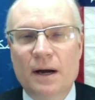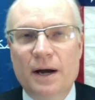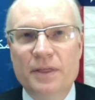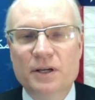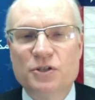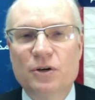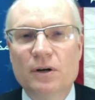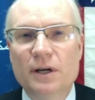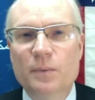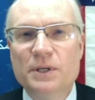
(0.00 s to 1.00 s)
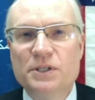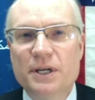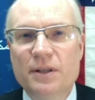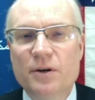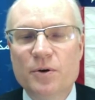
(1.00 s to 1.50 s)
I think certainly we
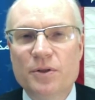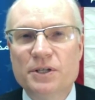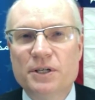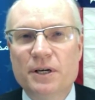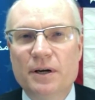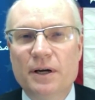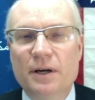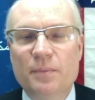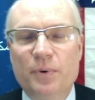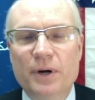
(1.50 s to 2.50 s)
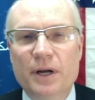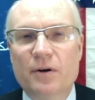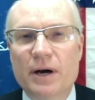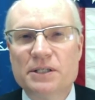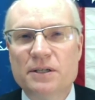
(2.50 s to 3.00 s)
see the Houthis in a, in a pretty
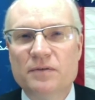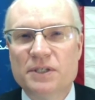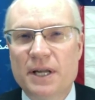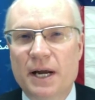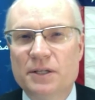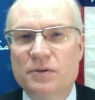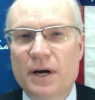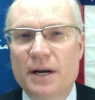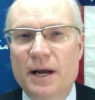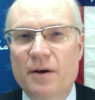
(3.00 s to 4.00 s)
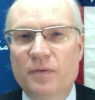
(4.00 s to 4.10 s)
aggressive stance right now.